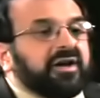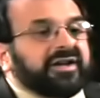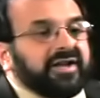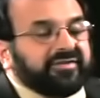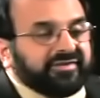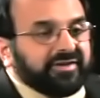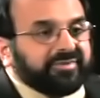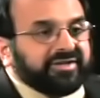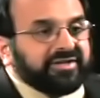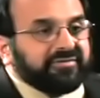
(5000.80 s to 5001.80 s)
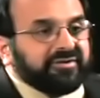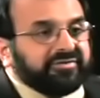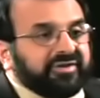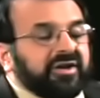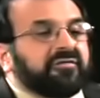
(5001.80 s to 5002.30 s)
against
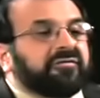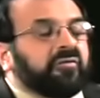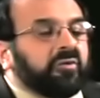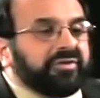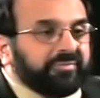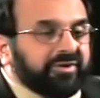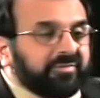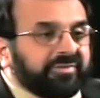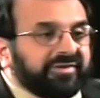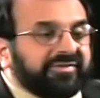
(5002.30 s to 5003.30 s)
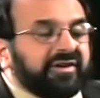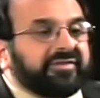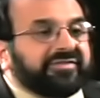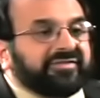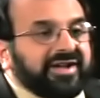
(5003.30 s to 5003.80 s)
unbelievers for the purpose of
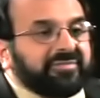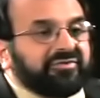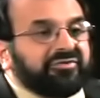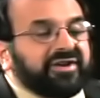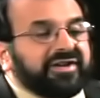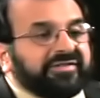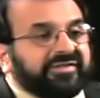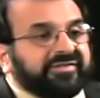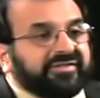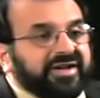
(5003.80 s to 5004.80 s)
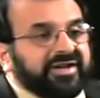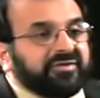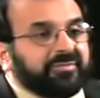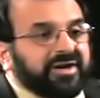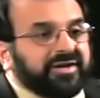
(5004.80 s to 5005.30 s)
establishing a
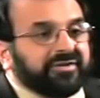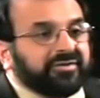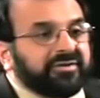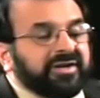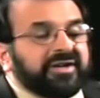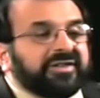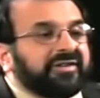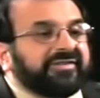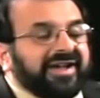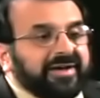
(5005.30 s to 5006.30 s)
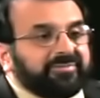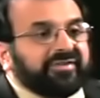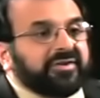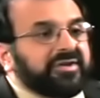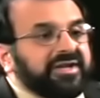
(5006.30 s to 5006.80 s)
societal model that is
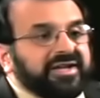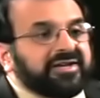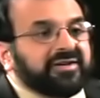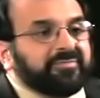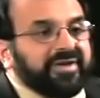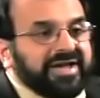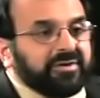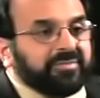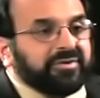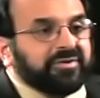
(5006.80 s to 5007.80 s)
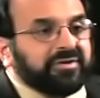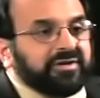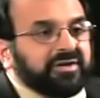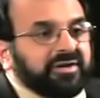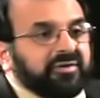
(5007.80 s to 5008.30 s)
absolutely incompatible
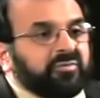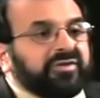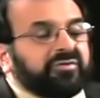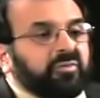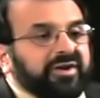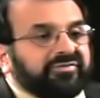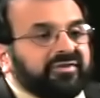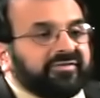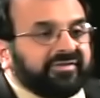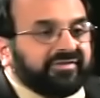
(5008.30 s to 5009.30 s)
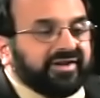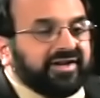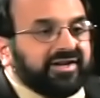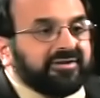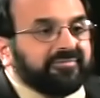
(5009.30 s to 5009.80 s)
with Western
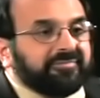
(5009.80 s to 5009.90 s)
society.